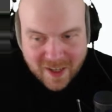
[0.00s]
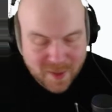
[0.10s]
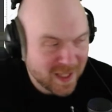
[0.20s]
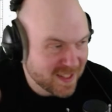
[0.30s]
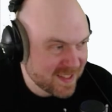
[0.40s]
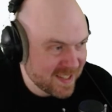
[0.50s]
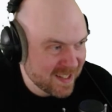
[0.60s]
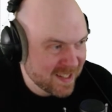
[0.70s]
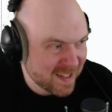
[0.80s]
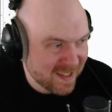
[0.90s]
could be in the
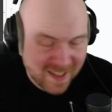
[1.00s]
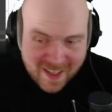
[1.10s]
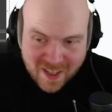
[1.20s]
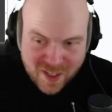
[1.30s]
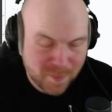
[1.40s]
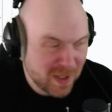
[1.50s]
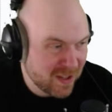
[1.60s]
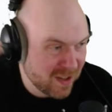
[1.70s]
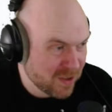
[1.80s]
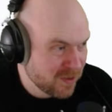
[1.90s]
ceiling. It could be
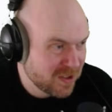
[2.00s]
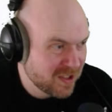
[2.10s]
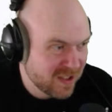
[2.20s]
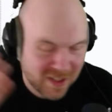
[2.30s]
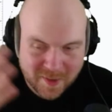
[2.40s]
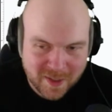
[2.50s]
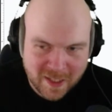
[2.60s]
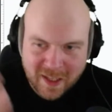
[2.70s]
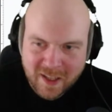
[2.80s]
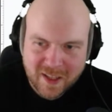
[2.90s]
an illusion. It could,
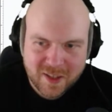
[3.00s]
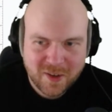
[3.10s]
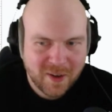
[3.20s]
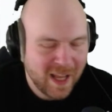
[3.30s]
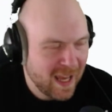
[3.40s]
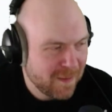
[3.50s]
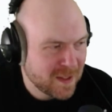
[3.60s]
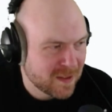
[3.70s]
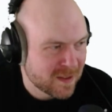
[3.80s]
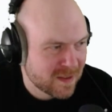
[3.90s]
like, you don't have to